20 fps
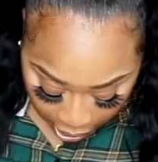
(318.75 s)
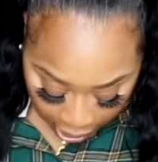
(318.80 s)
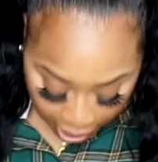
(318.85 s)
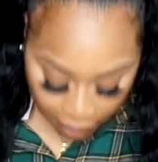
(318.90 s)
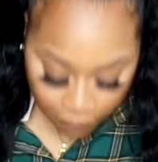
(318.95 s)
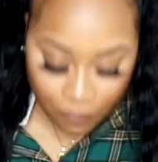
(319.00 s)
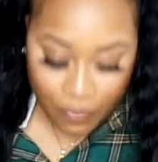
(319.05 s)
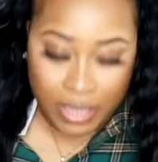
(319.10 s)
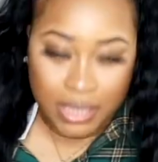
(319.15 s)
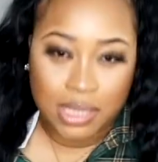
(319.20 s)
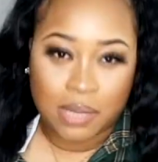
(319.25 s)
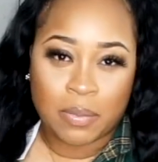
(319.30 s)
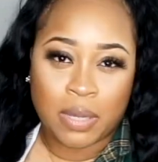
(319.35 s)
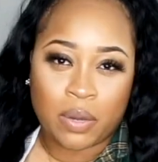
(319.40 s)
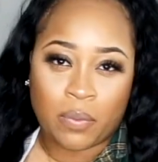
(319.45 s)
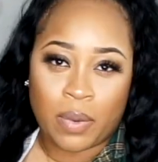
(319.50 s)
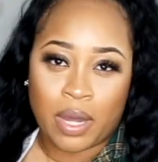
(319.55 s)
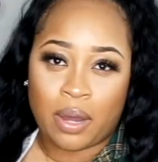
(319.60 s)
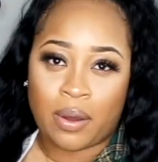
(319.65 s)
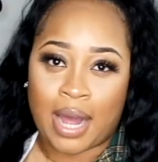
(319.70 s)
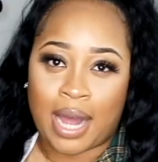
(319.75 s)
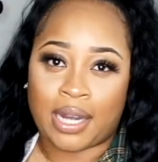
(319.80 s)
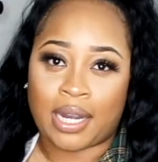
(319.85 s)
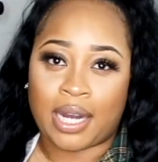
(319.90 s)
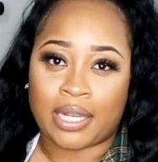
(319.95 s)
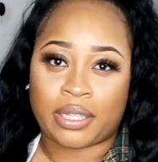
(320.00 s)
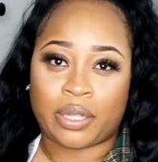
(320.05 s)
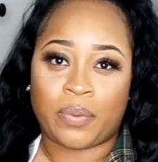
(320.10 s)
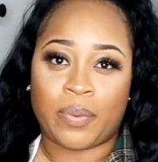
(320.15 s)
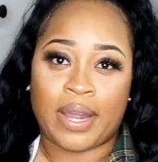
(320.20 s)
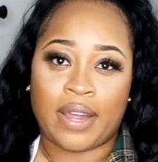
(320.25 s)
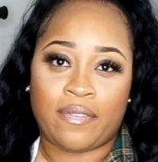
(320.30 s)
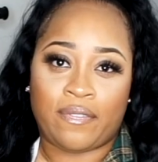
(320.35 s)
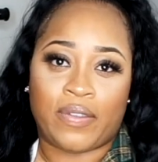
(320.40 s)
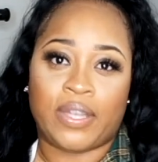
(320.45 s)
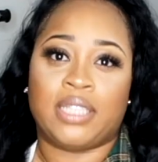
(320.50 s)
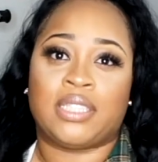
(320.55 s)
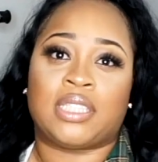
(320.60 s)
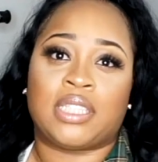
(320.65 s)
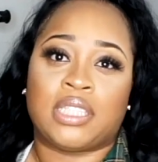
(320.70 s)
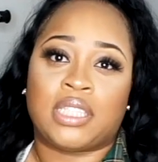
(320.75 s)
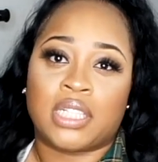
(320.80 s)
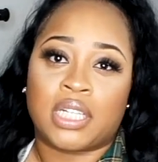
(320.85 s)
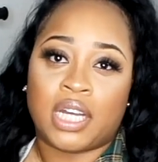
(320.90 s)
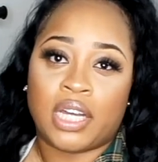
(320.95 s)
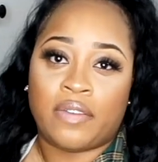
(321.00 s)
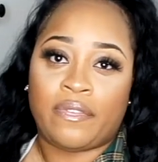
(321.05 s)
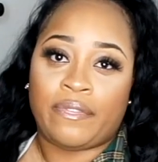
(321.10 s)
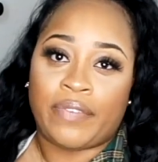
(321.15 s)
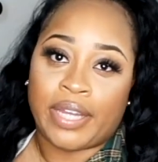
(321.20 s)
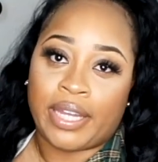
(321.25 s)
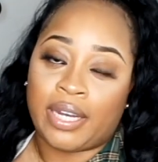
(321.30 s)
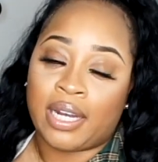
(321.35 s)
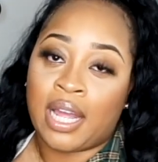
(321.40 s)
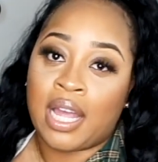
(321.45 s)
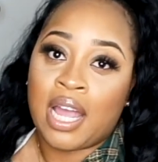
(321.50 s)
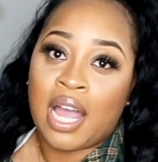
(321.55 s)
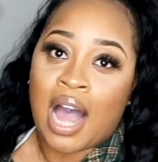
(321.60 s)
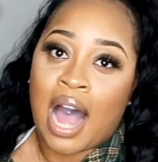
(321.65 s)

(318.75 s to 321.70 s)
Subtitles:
It fits me well. I like the way it fits. It's a good fit.